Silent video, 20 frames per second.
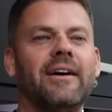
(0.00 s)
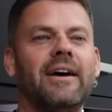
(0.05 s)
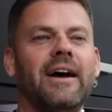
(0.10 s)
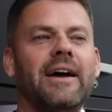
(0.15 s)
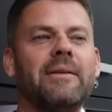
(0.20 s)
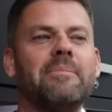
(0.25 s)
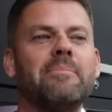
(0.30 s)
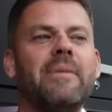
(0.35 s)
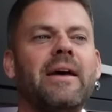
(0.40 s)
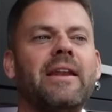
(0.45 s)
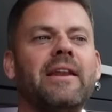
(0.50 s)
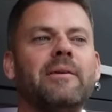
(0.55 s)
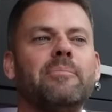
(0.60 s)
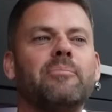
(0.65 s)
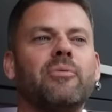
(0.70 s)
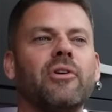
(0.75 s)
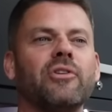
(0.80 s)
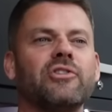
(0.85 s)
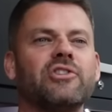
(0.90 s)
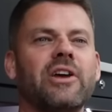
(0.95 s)
Had many
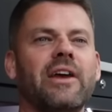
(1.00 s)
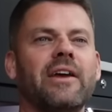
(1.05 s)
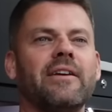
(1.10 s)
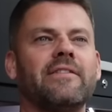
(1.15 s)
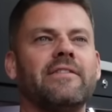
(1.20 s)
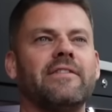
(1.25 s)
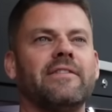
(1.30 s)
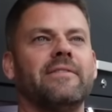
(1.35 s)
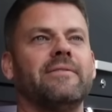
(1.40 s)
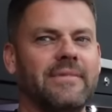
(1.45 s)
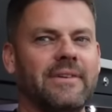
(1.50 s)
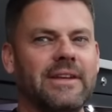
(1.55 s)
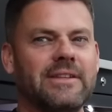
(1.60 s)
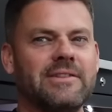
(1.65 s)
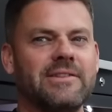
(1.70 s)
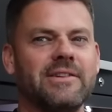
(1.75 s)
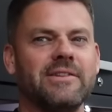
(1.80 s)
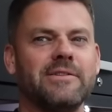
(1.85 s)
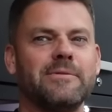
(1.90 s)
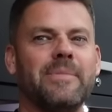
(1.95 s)
project
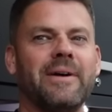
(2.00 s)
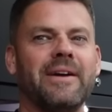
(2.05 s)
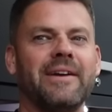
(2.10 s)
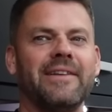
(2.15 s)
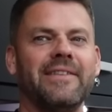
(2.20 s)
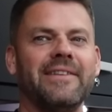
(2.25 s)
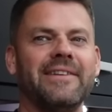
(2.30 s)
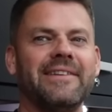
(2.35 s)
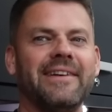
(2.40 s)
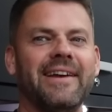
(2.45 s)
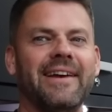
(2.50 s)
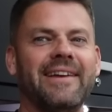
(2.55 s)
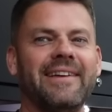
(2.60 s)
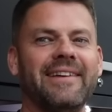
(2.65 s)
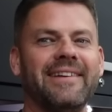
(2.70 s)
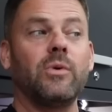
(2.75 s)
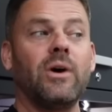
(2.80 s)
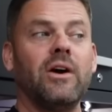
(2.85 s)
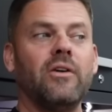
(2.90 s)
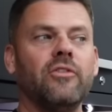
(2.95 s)
hitters back in the day.
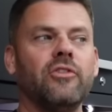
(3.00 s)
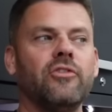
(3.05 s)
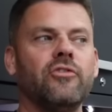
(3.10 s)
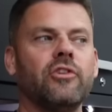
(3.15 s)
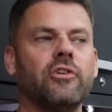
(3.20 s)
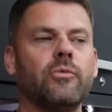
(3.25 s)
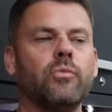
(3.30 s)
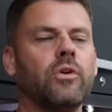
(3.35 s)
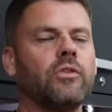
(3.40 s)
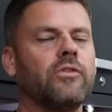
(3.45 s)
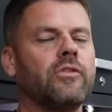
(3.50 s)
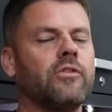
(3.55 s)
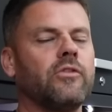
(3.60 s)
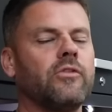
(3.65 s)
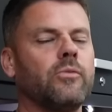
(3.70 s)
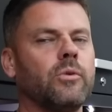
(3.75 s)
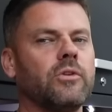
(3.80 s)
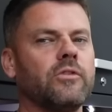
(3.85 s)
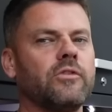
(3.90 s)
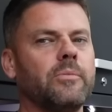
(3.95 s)
1200, what's
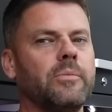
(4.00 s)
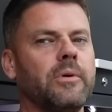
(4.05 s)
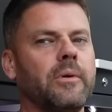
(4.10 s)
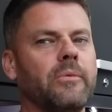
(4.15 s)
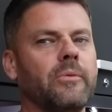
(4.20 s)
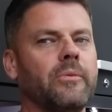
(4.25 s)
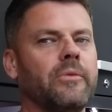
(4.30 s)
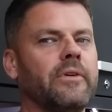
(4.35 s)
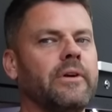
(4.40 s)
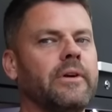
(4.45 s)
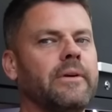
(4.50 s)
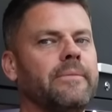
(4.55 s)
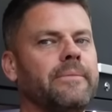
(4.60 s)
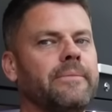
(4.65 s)
the problem with it?